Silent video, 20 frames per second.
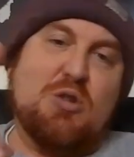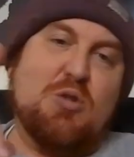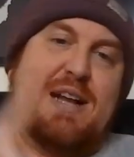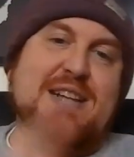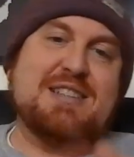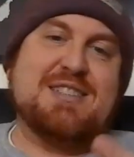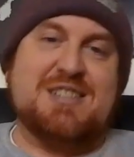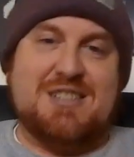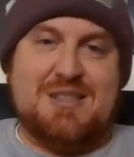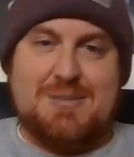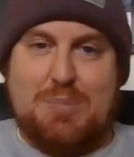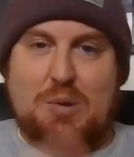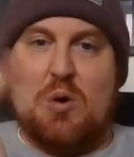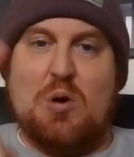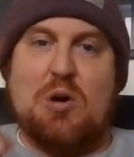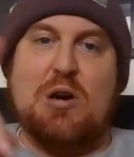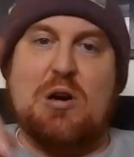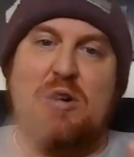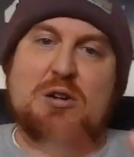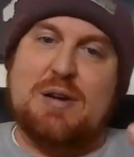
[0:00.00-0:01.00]
our grants
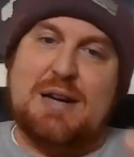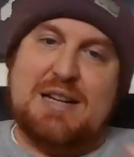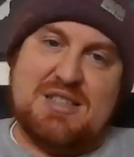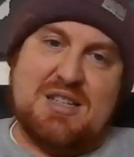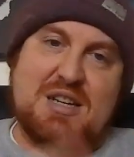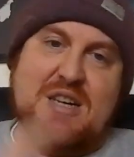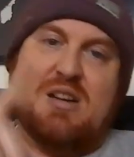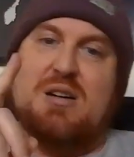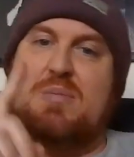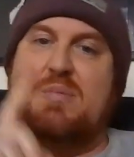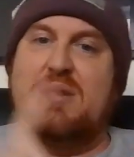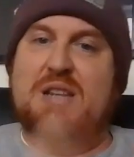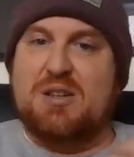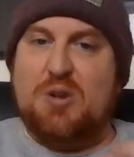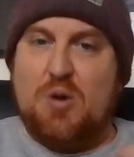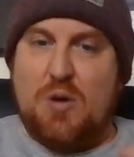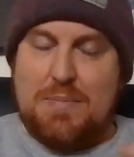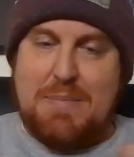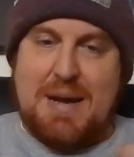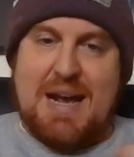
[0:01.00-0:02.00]
explorer, grants hub,
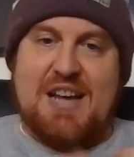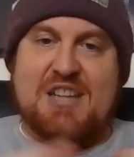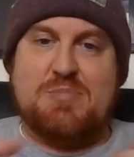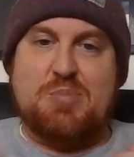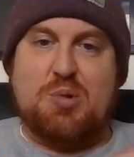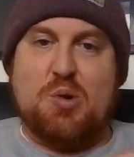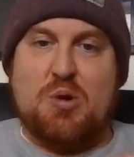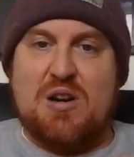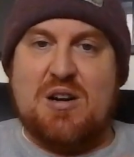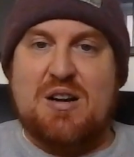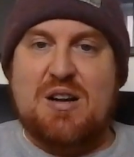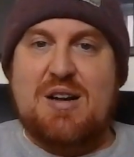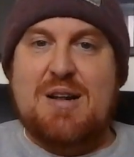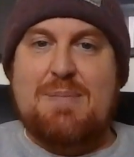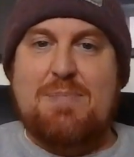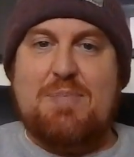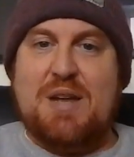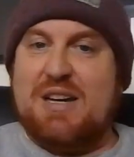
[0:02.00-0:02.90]
Gitcoin passport.